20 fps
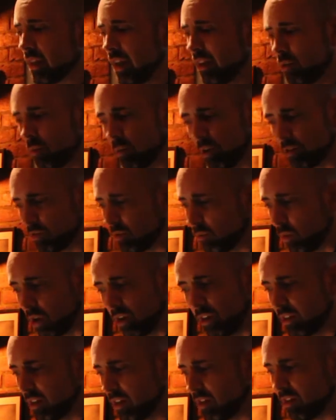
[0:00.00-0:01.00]
And you're wondering
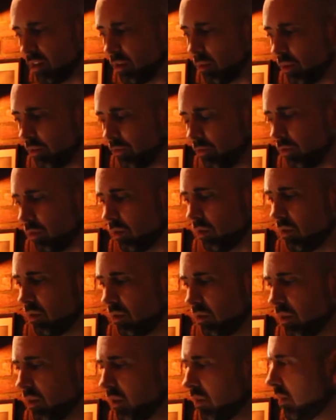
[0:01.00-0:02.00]
why you didn't do it before,
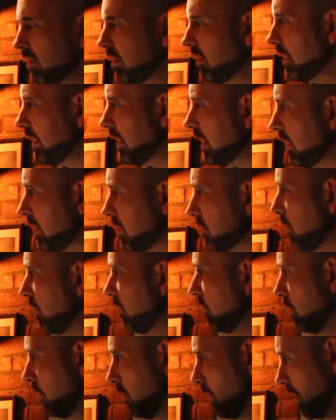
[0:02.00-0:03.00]
years
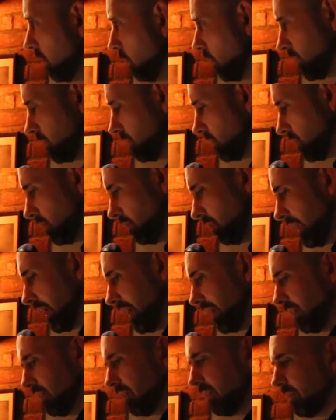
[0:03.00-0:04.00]
before, when it wasn't too
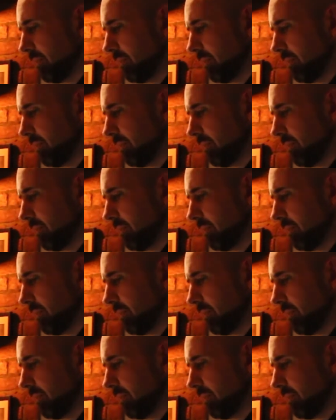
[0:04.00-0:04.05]
late."